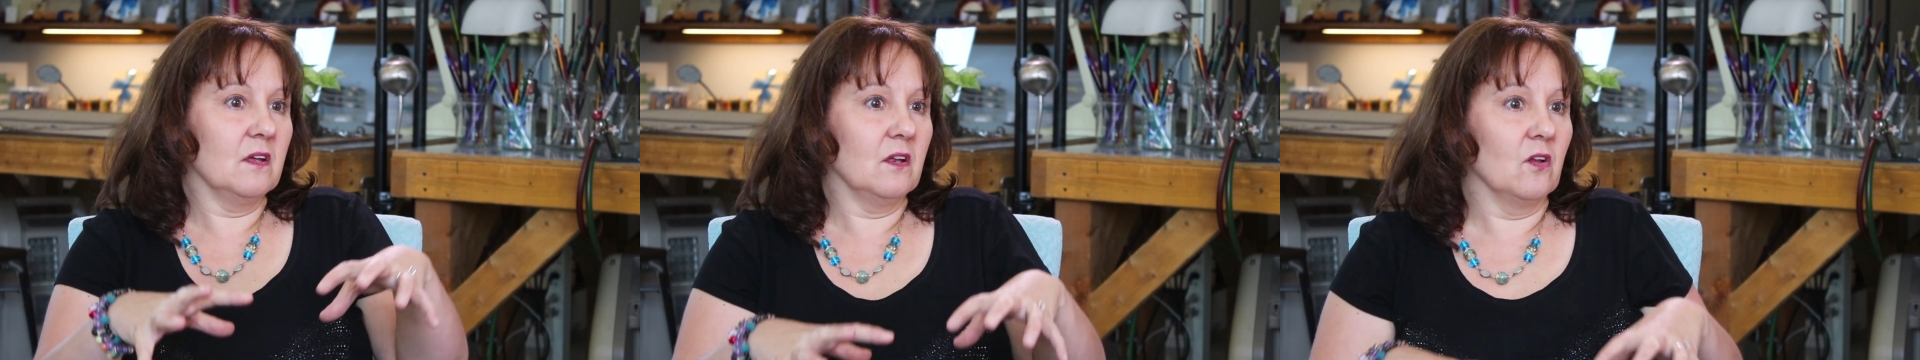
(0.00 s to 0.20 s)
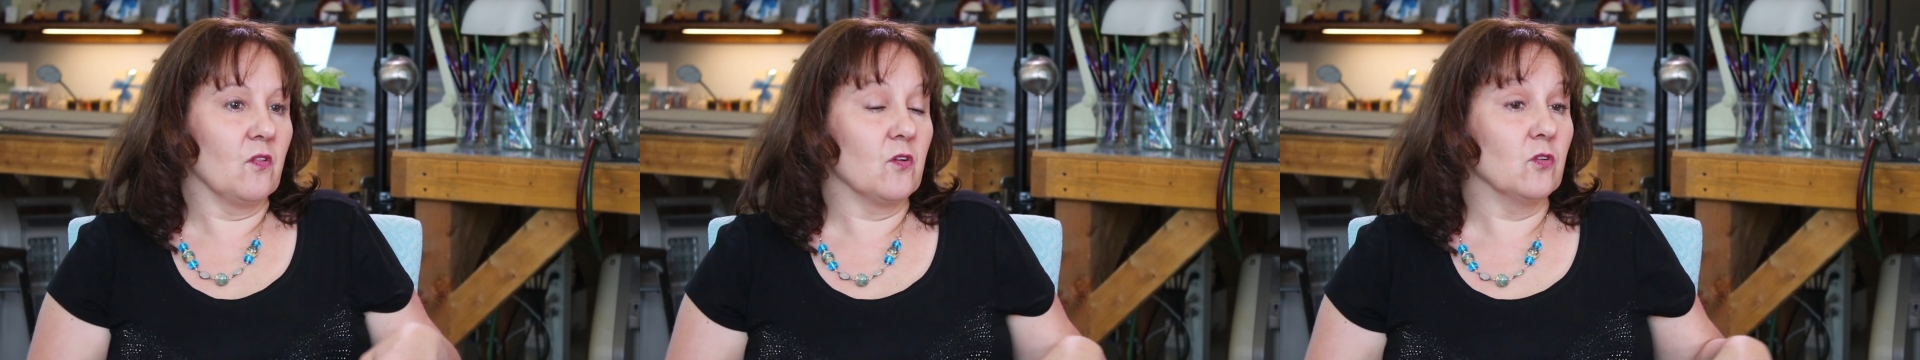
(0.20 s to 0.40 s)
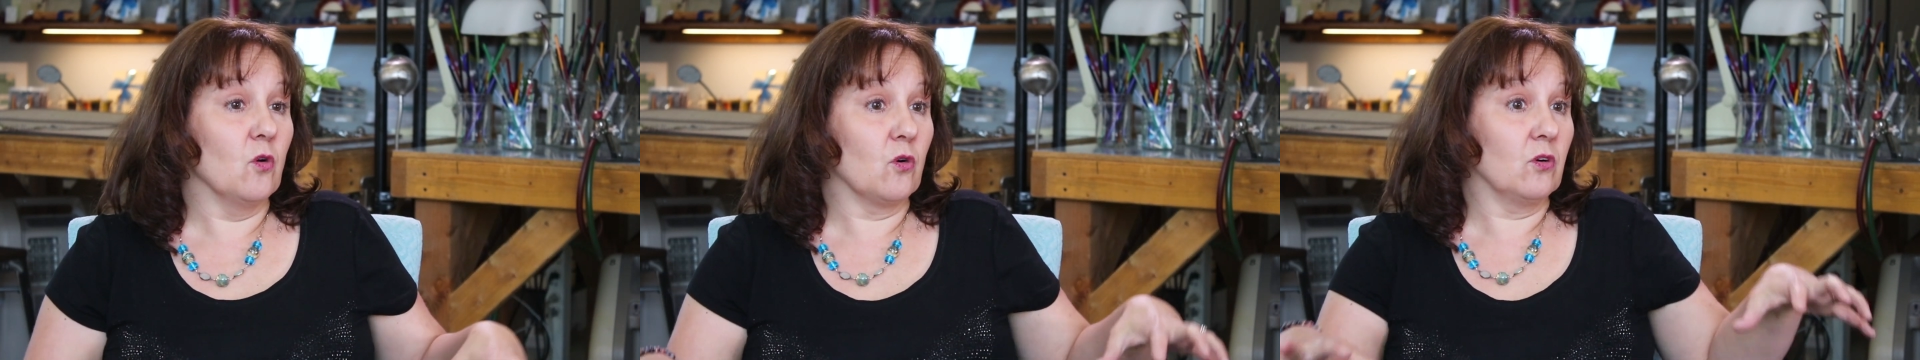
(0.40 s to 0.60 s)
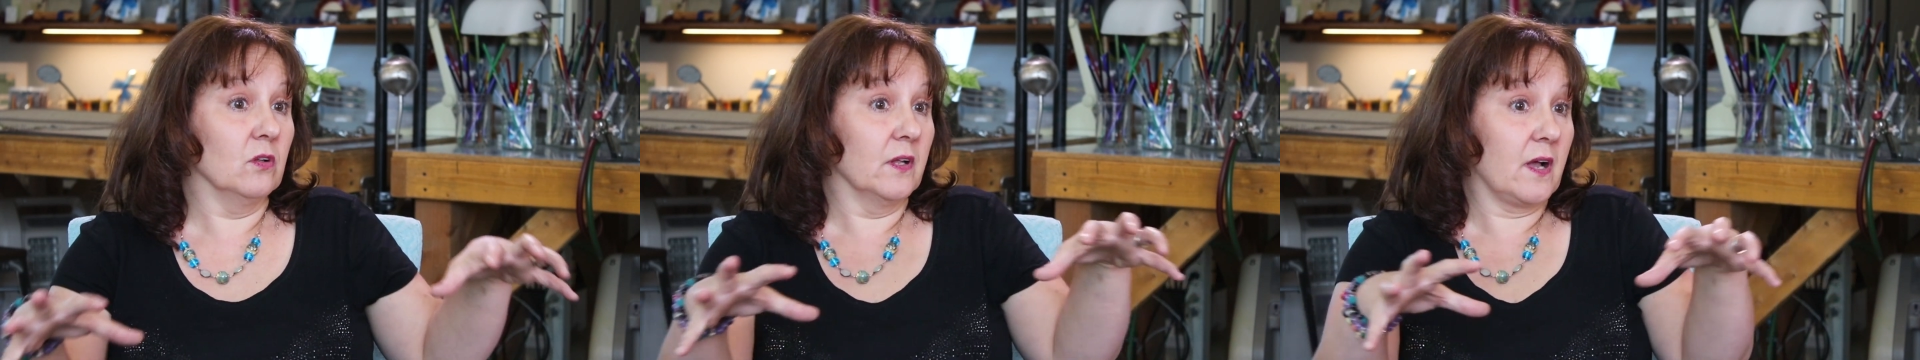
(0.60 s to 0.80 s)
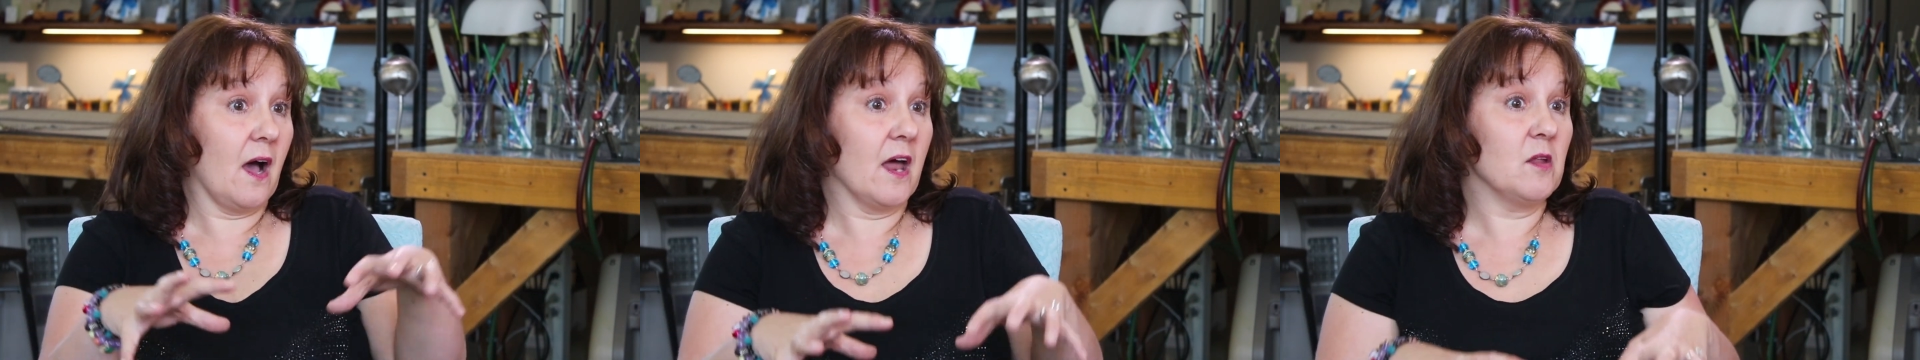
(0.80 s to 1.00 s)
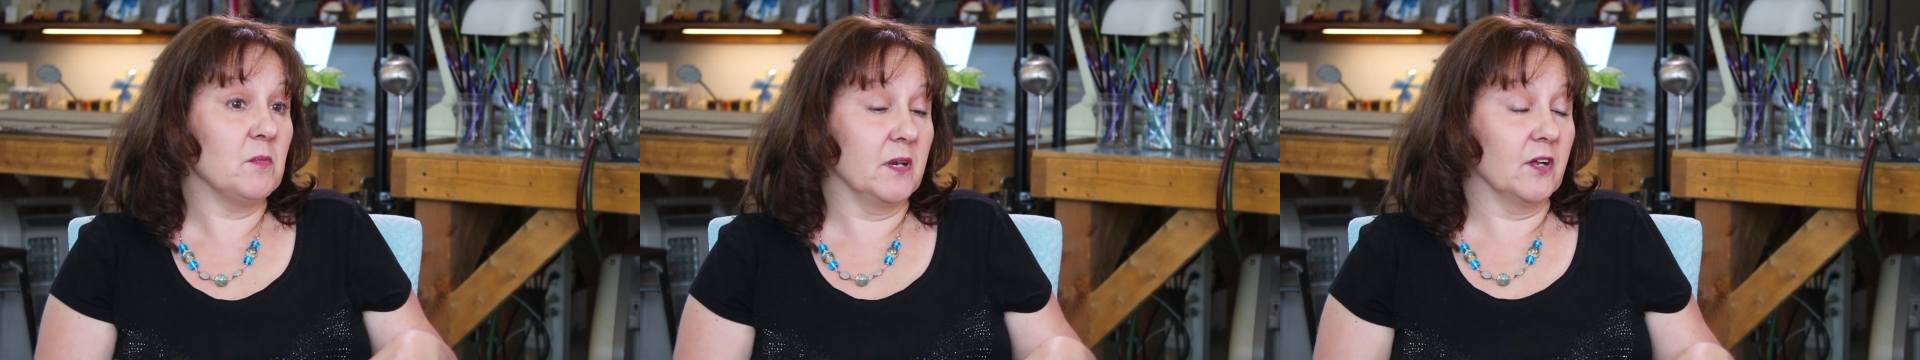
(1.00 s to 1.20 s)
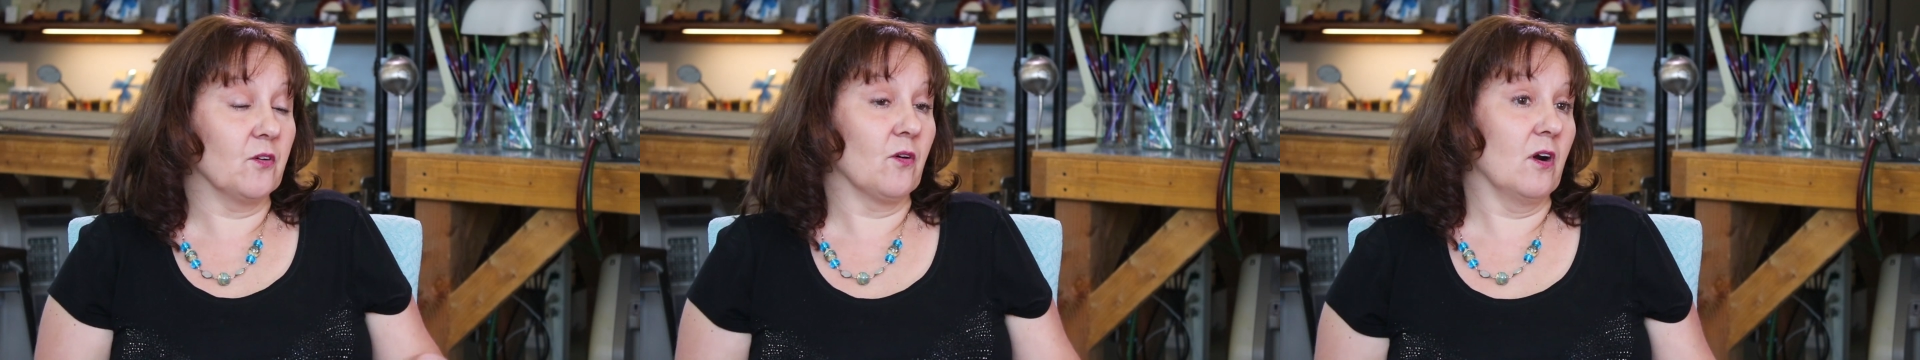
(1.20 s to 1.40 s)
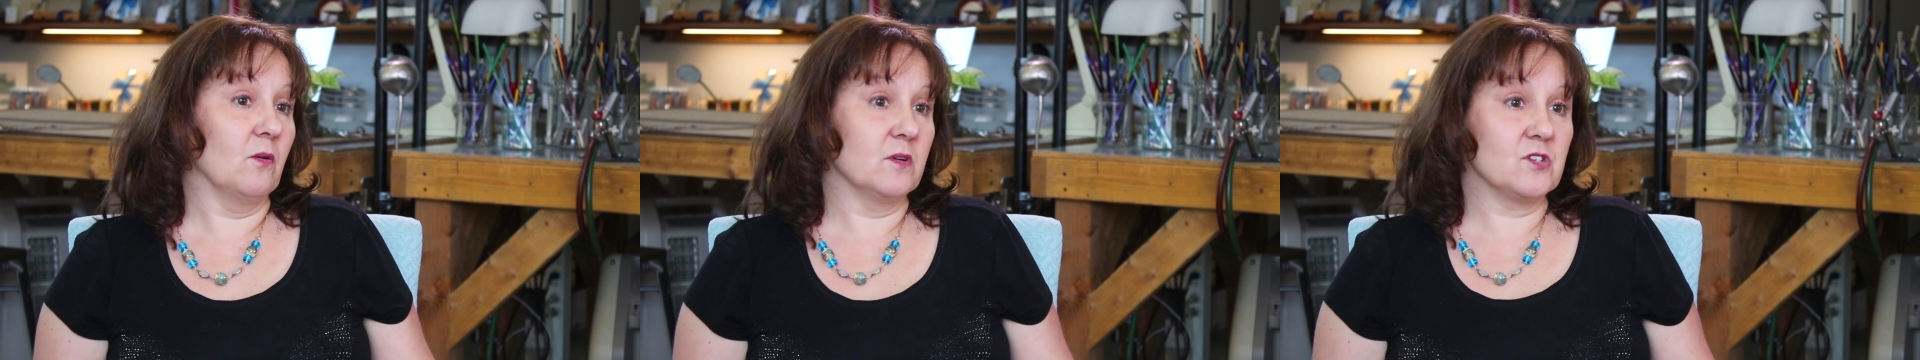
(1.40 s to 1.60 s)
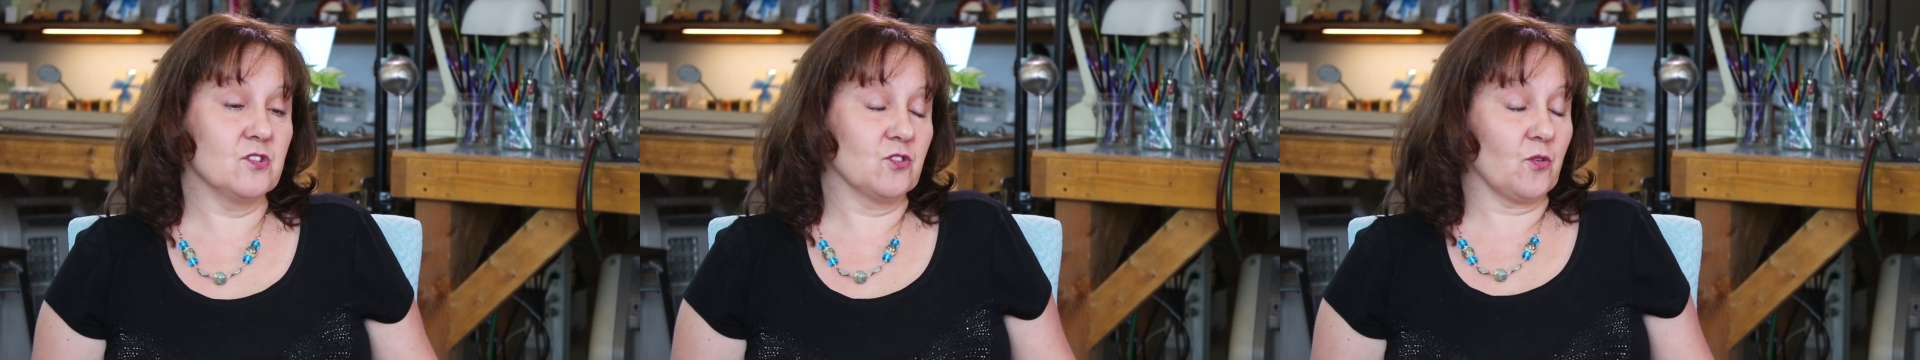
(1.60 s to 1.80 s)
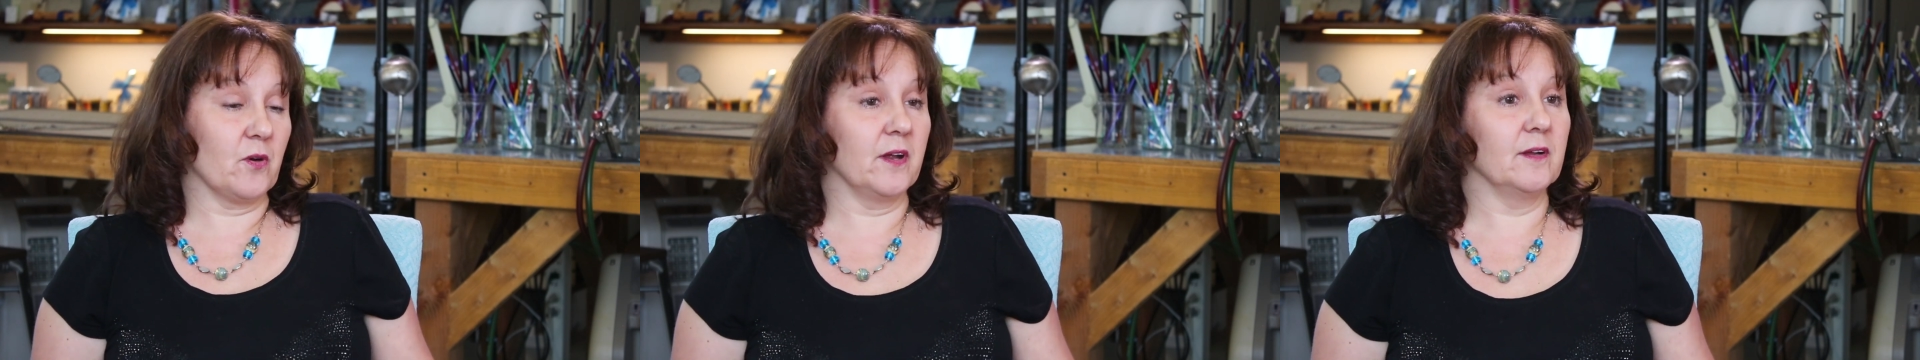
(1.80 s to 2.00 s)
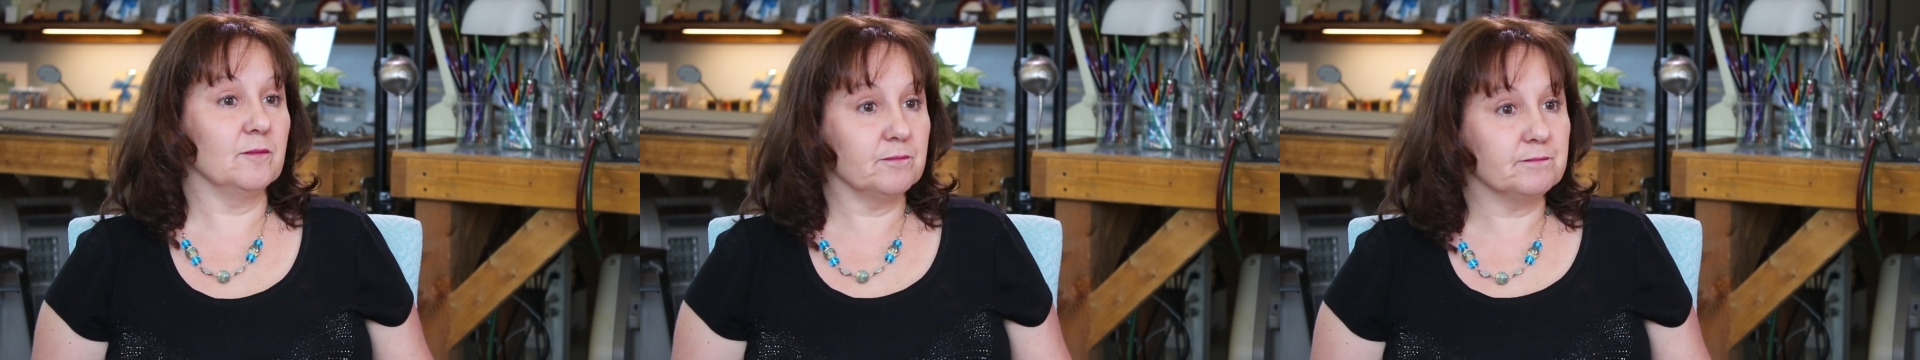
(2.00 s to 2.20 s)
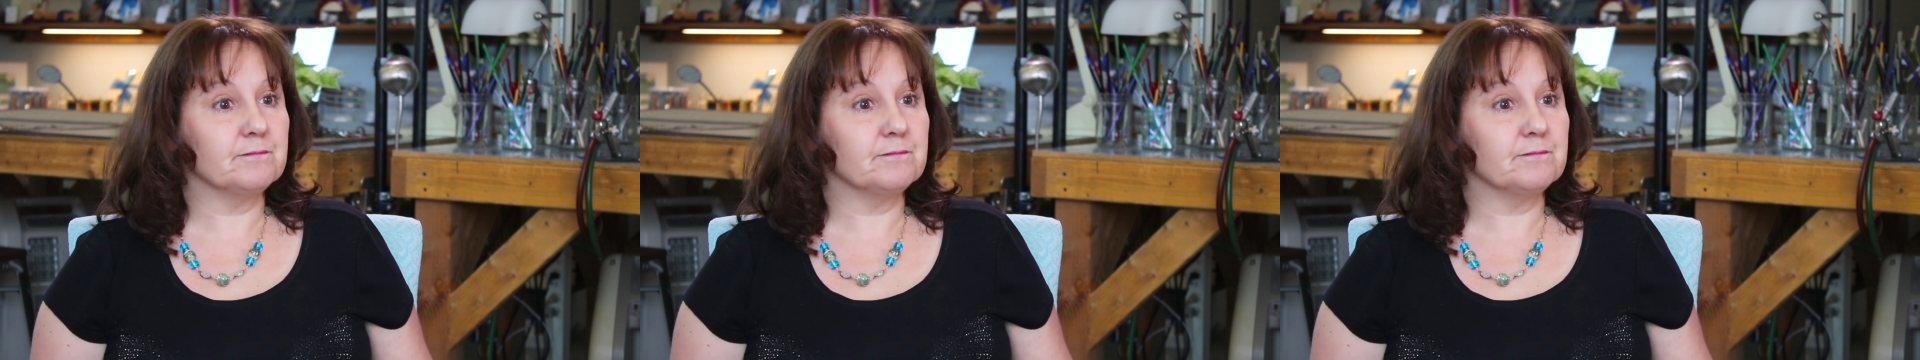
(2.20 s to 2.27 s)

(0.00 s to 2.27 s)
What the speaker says: local economy to grow, which is great.